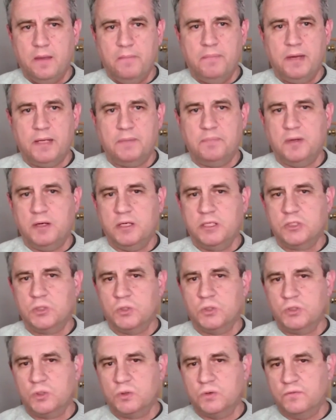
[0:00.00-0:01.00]
but Moretz
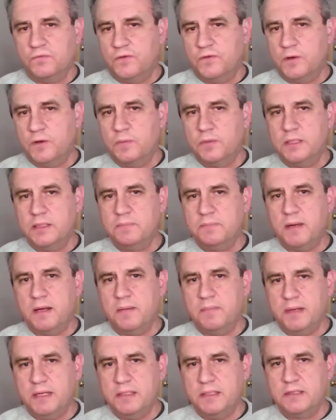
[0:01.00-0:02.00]
also confirmed it by
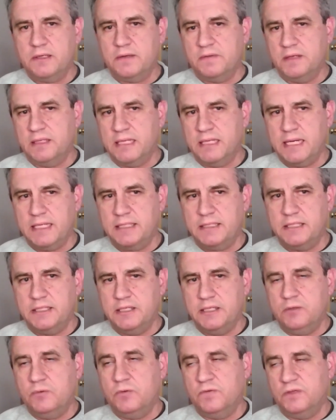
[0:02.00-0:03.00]
means of the test he
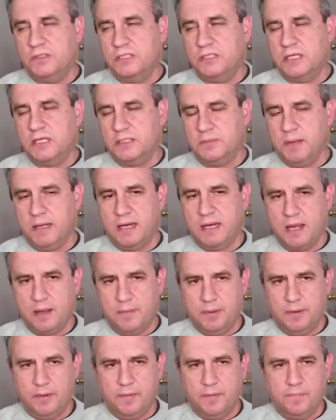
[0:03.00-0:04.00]
did with the suspect
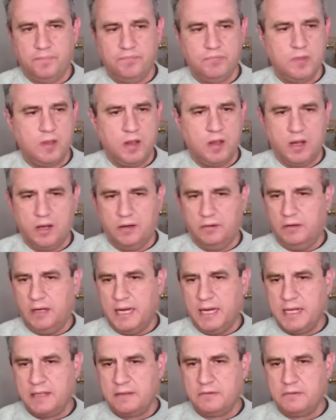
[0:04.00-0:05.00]
hammer on
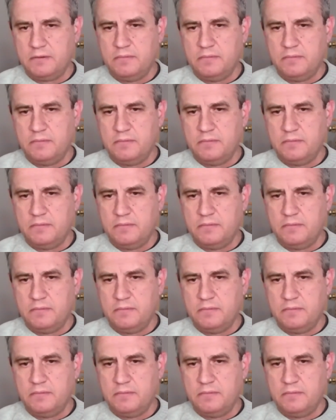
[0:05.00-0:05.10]
lead